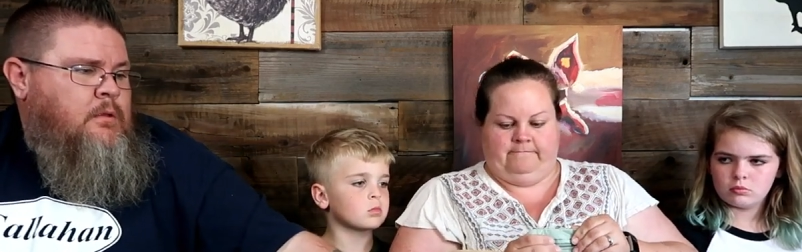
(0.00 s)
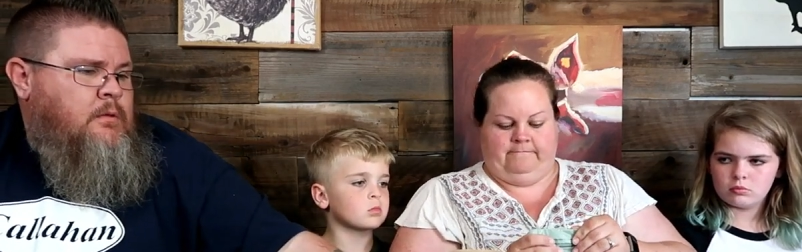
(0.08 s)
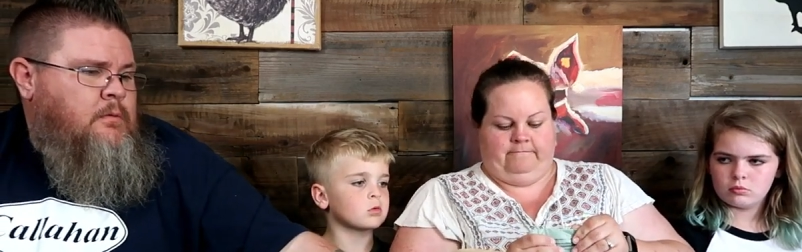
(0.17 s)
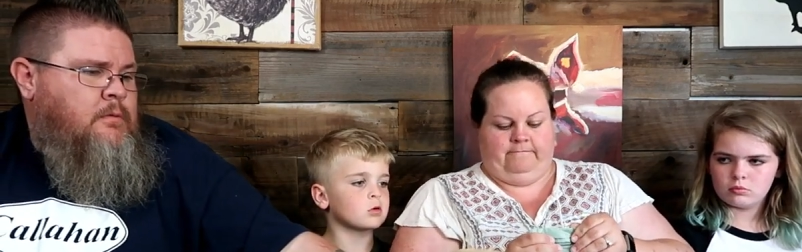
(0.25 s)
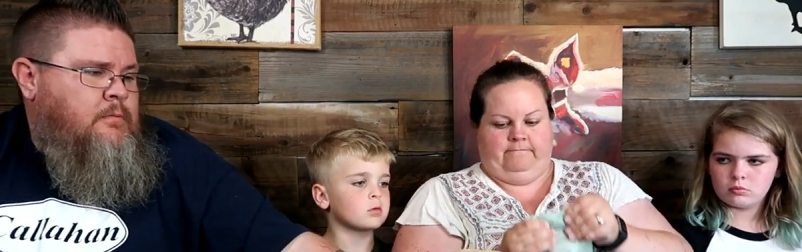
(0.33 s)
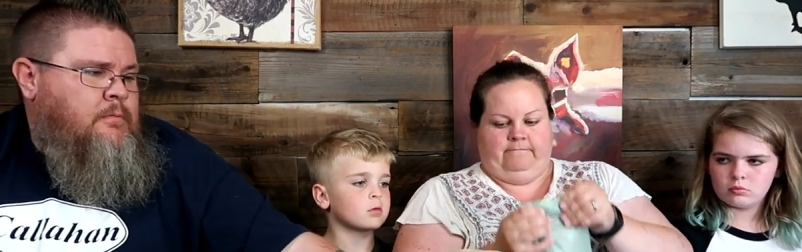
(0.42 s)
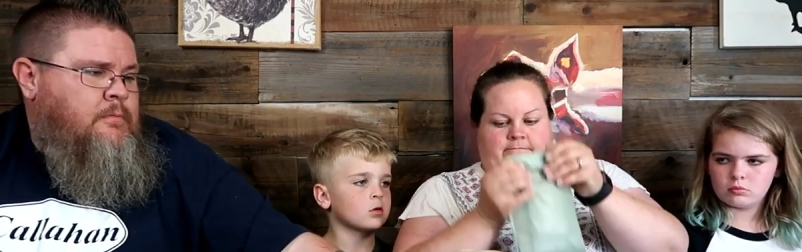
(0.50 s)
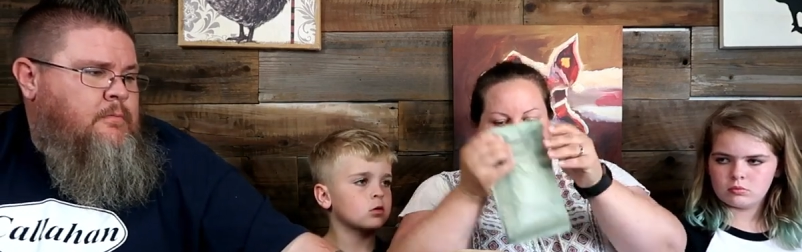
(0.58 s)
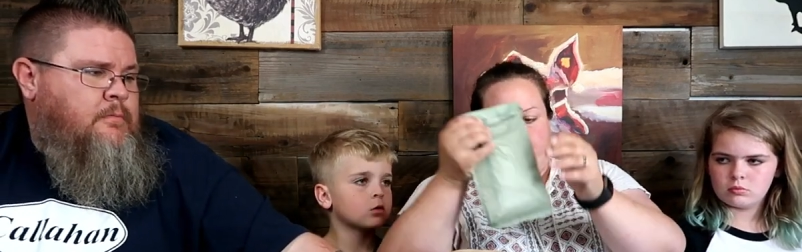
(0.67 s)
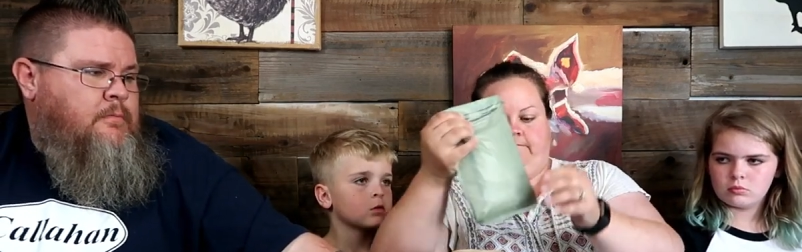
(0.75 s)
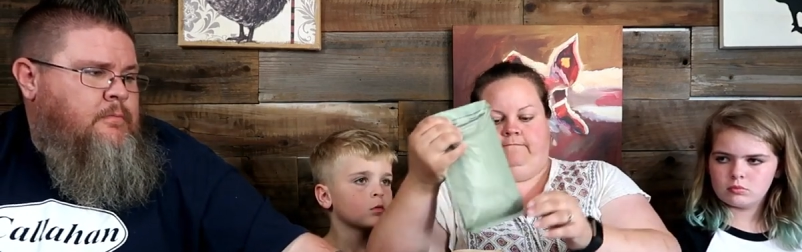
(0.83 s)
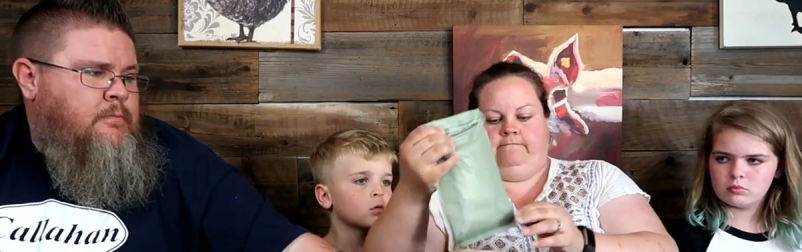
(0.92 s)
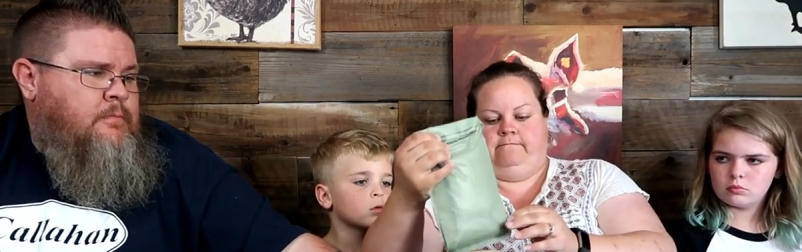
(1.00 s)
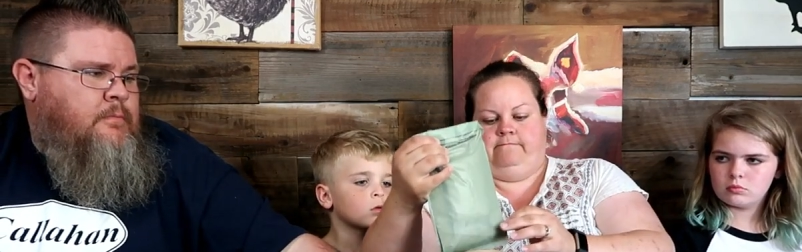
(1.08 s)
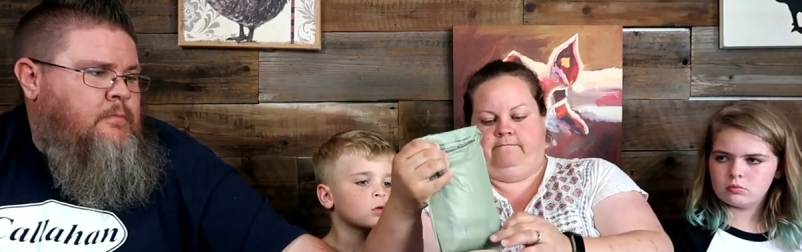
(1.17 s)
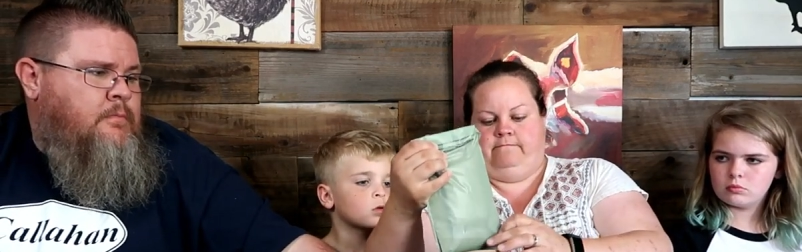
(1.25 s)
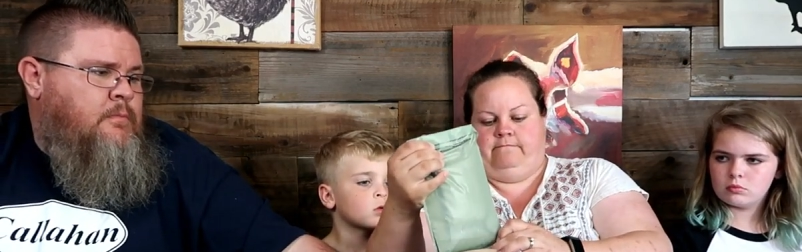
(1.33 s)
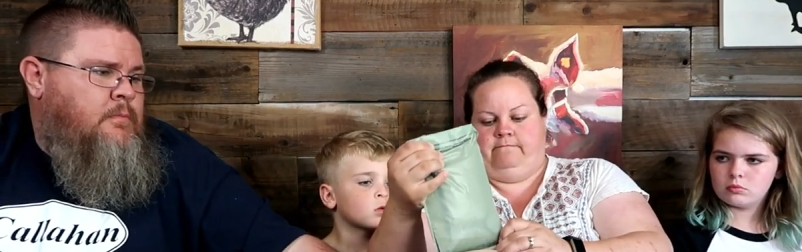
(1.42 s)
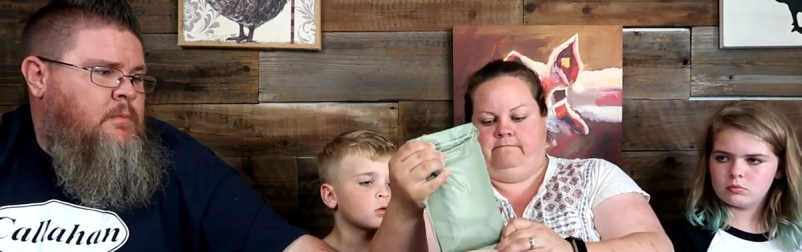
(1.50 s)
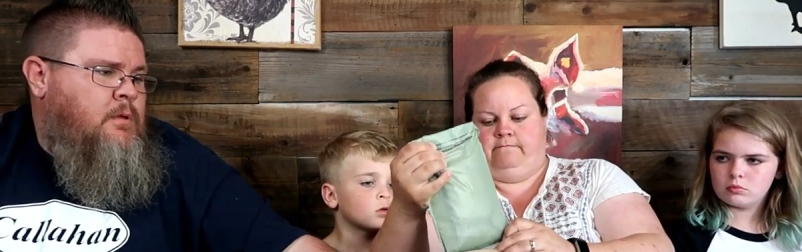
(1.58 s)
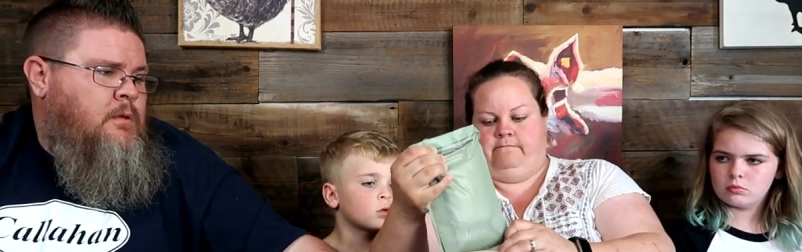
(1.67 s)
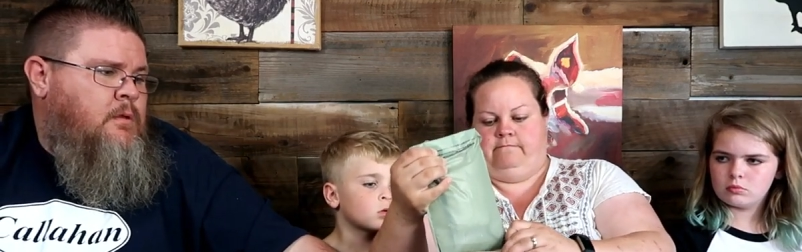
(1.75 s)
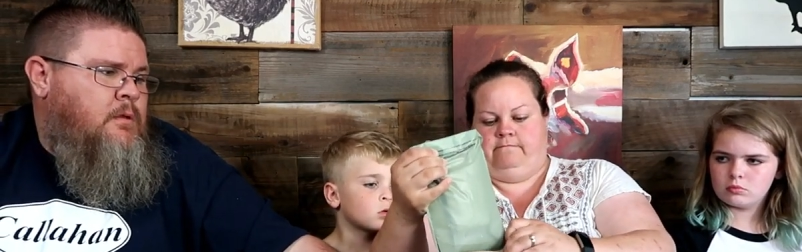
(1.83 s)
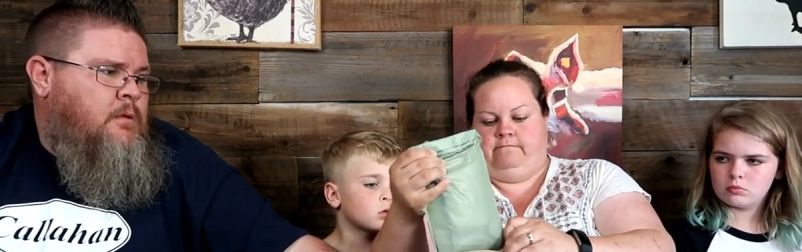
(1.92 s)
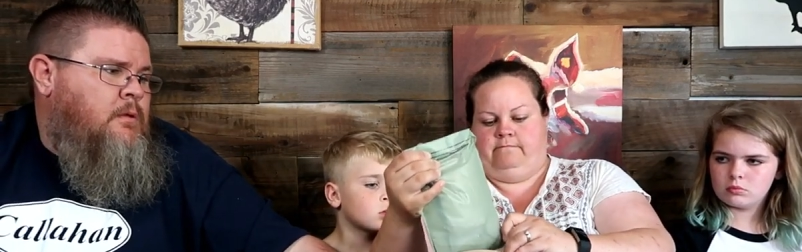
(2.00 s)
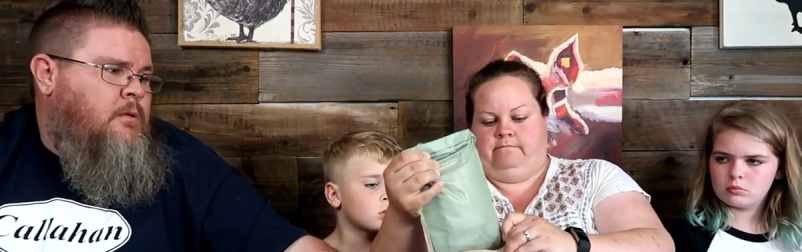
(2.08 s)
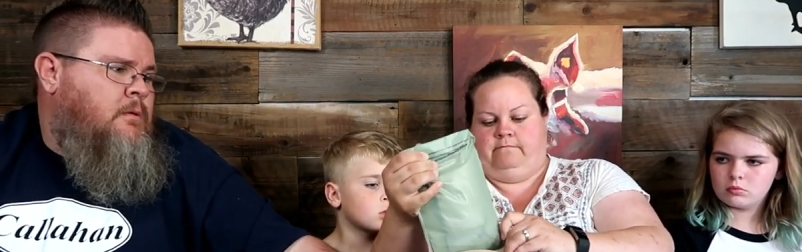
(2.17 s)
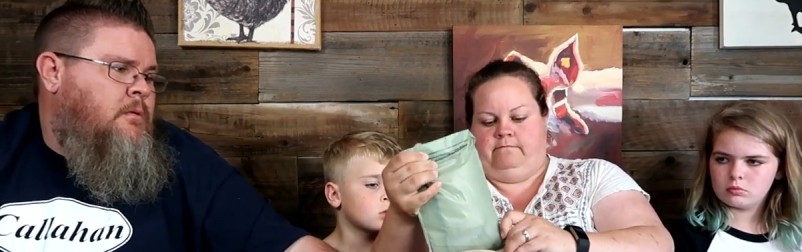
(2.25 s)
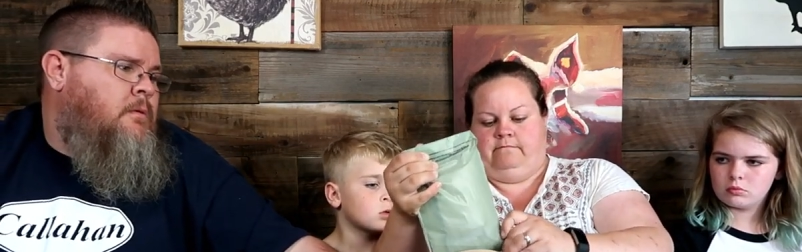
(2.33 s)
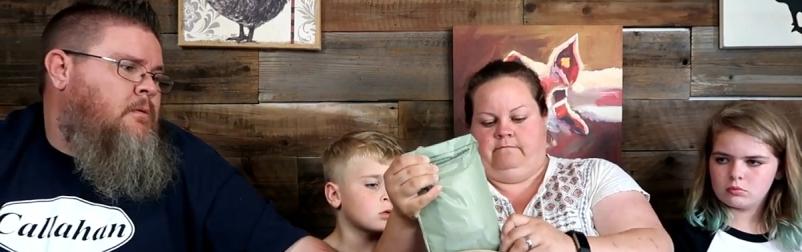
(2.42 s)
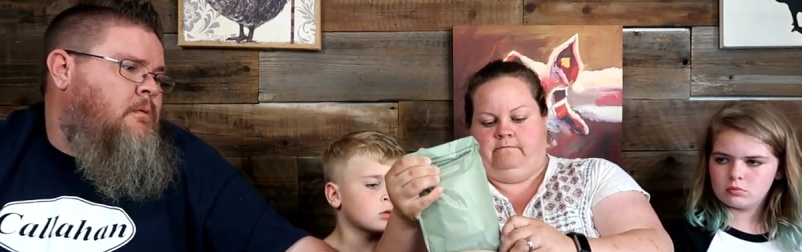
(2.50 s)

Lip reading: Nothing is said.